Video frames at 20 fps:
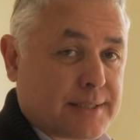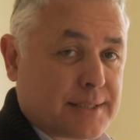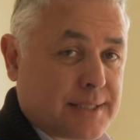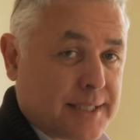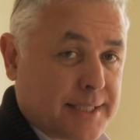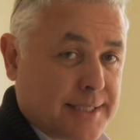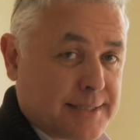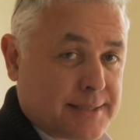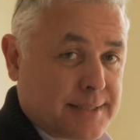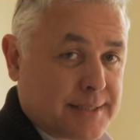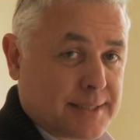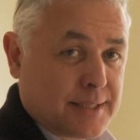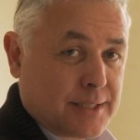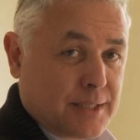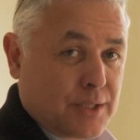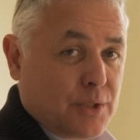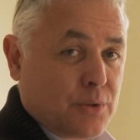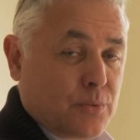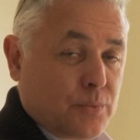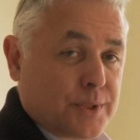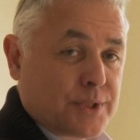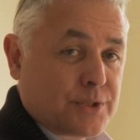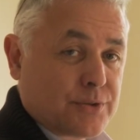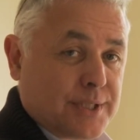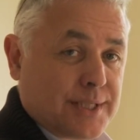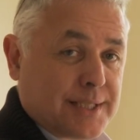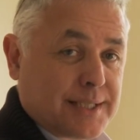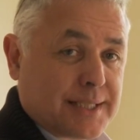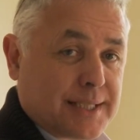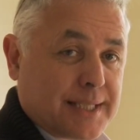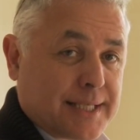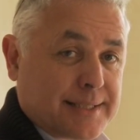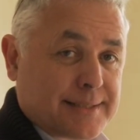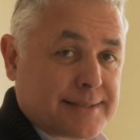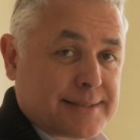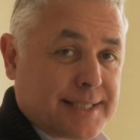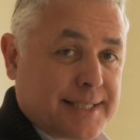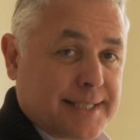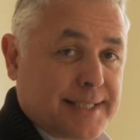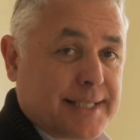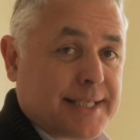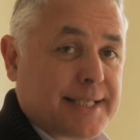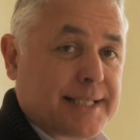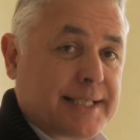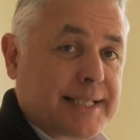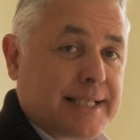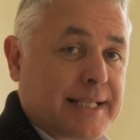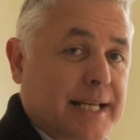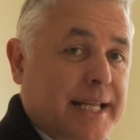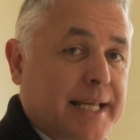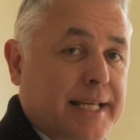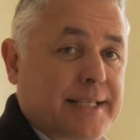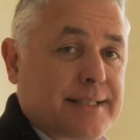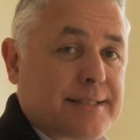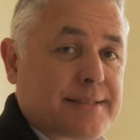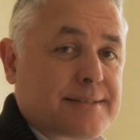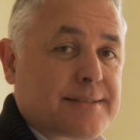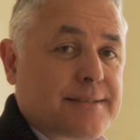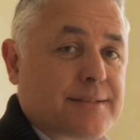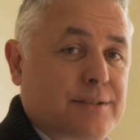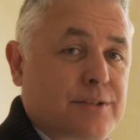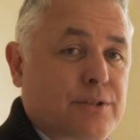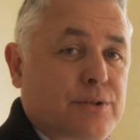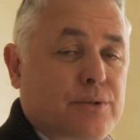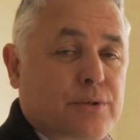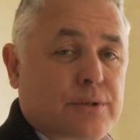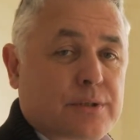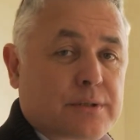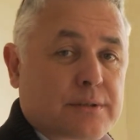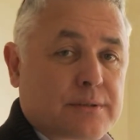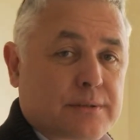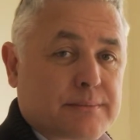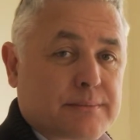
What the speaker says: glazing, we treat it as a glazed door.